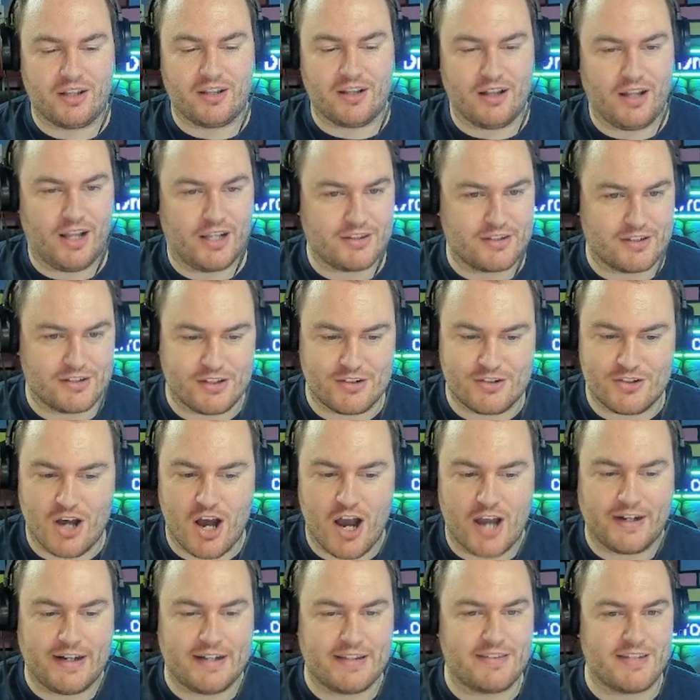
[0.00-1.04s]
like the
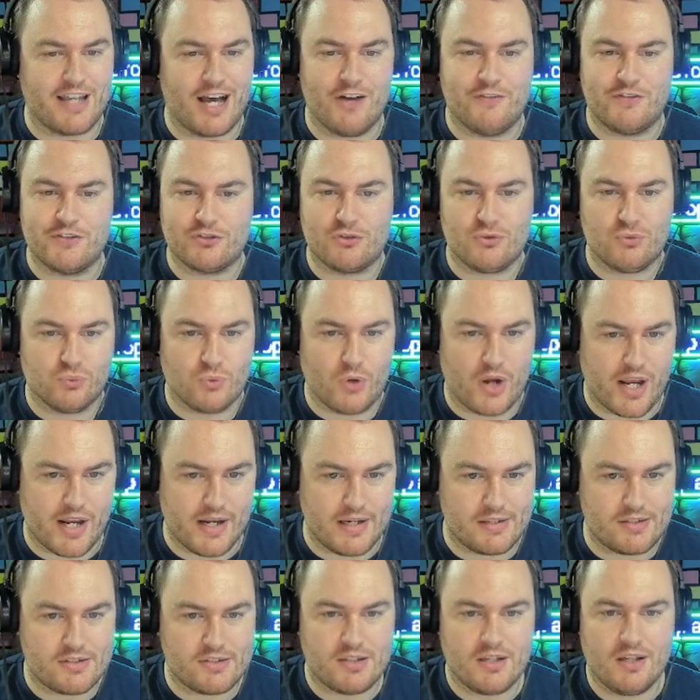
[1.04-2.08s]
design itself is
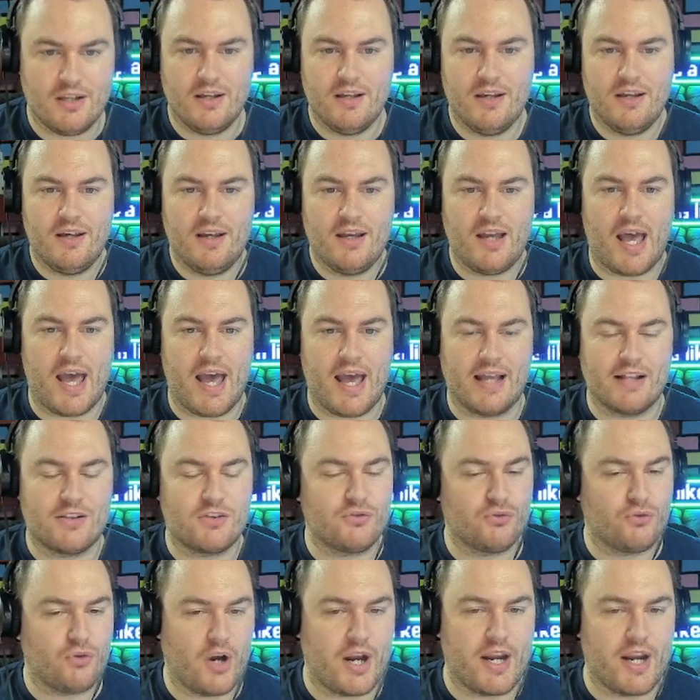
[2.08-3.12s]
great. It's
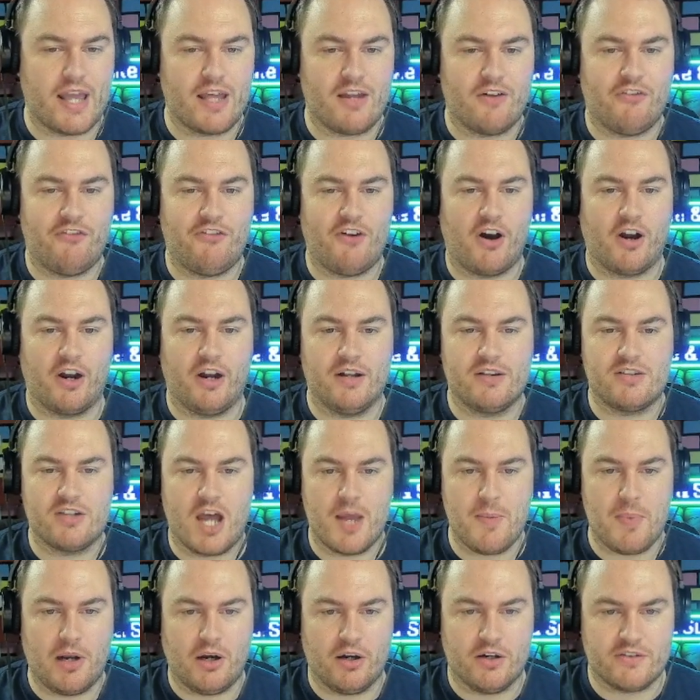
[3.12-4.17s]
great getting a fire type.
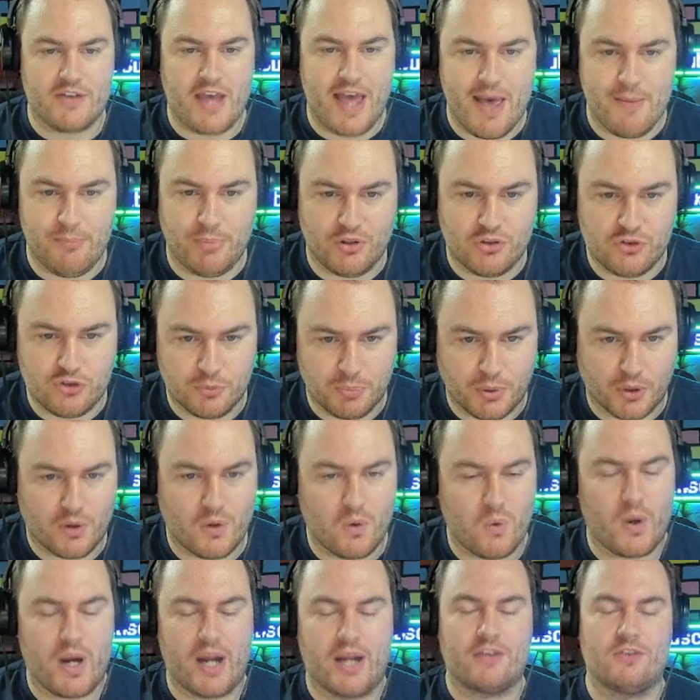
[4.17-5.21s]
He learns Ember super
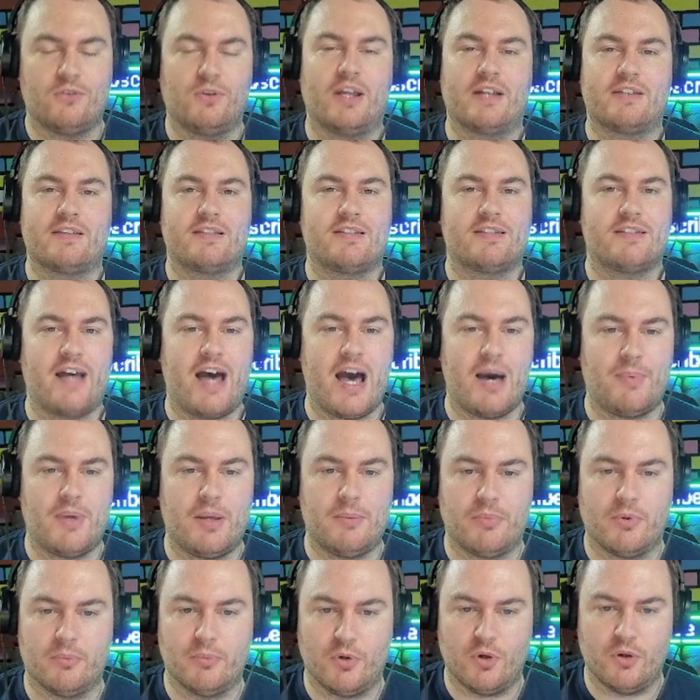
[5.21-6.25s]
quick, so he gets a stab
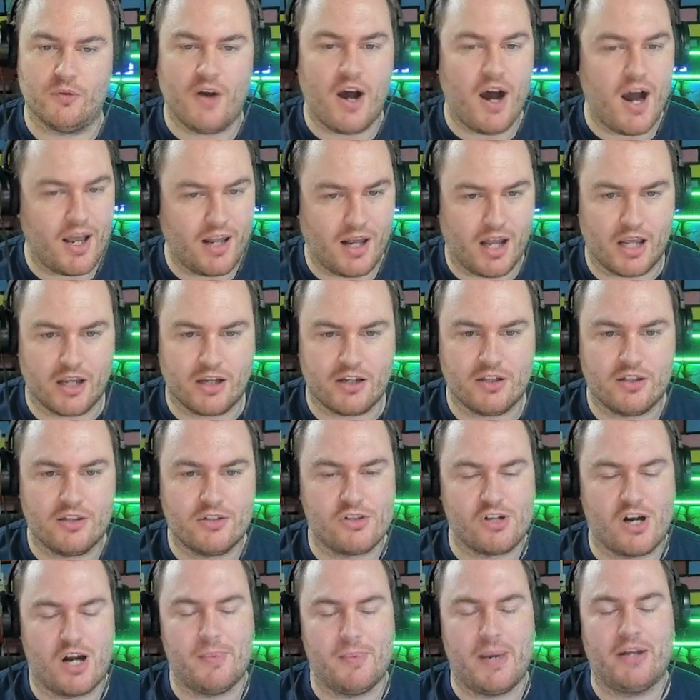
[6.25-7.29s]
Ember move. I like
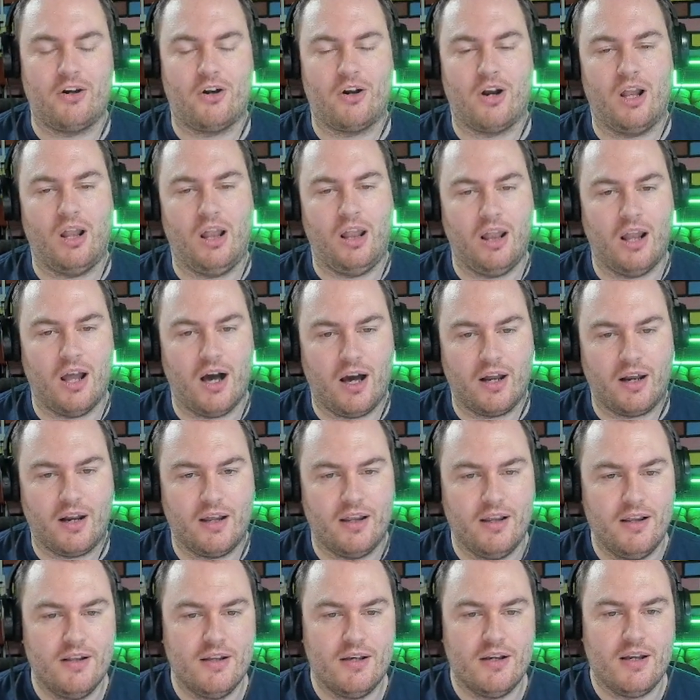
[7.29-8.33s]
Charmander a lot.
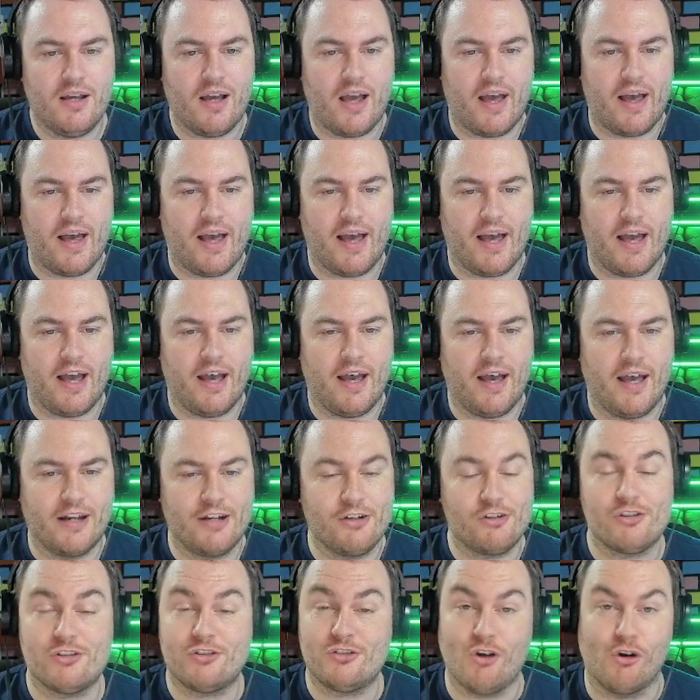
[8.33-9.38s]
And
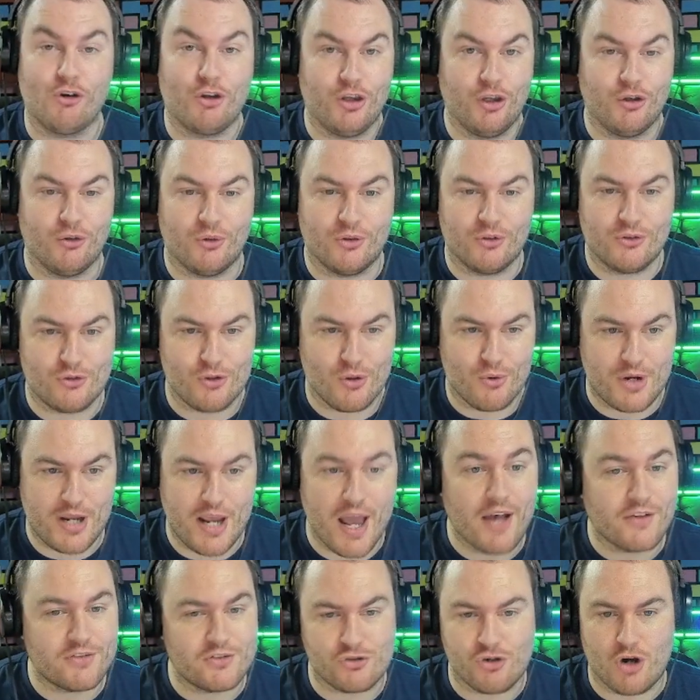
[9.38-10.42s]
he's just so cute. So he
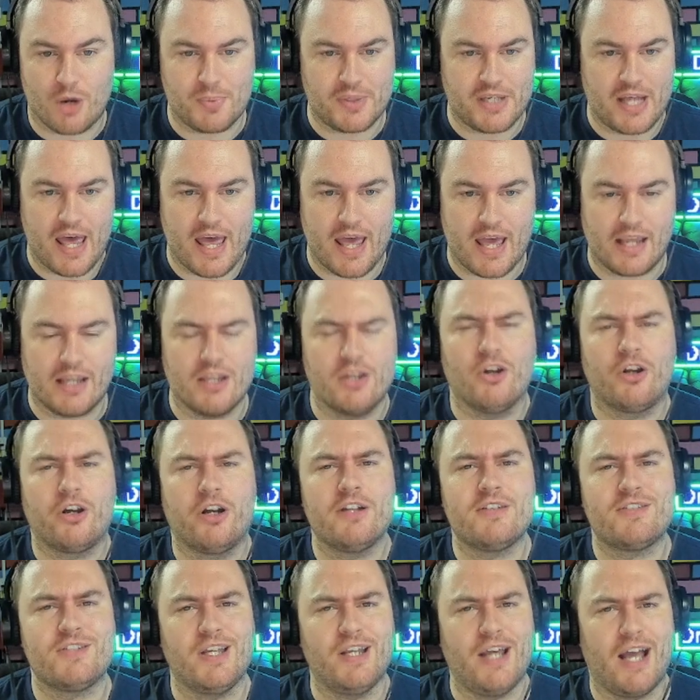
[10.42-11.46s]
has to drop into A. You're going
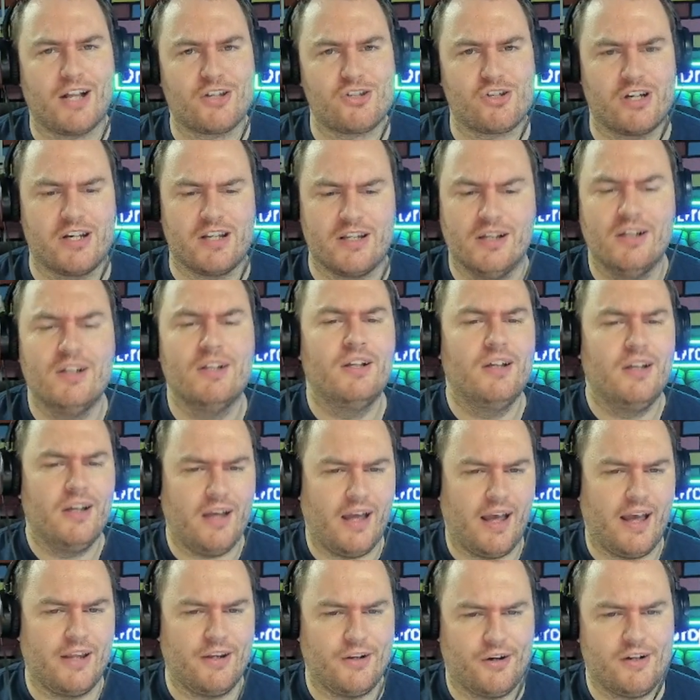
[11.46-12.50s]
to see actually,
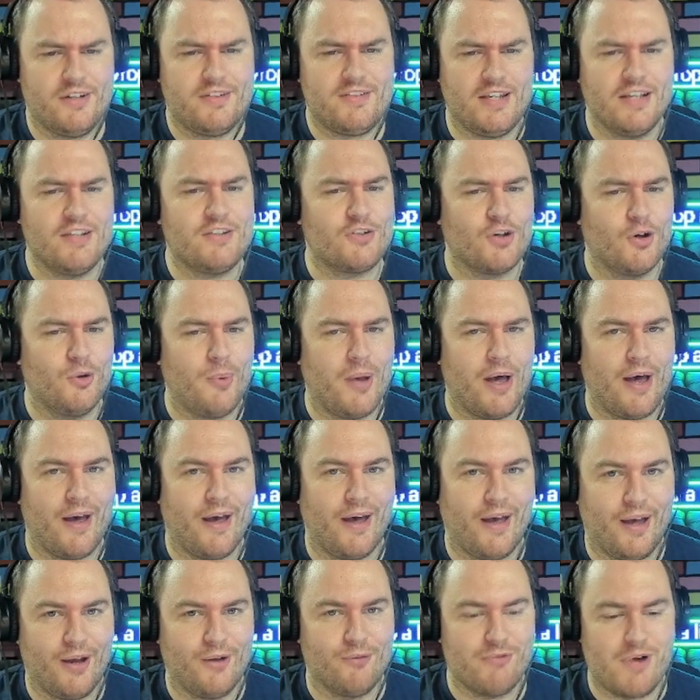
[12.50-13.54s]
you're going to see some
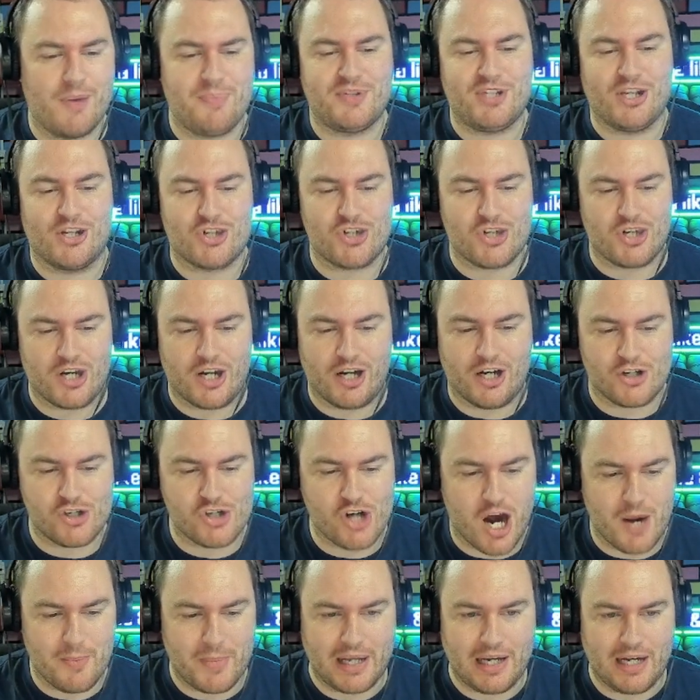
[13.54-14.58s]
repetition here.
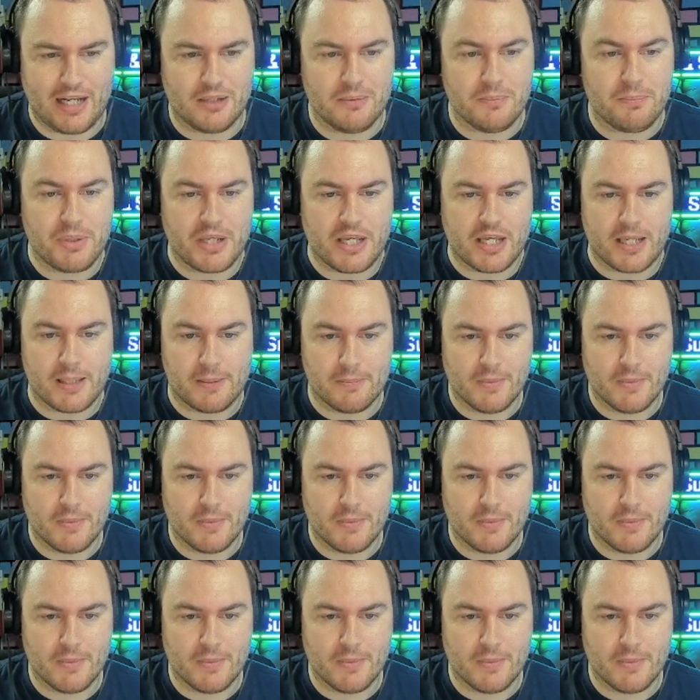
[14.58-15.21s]
Charmeleon, B.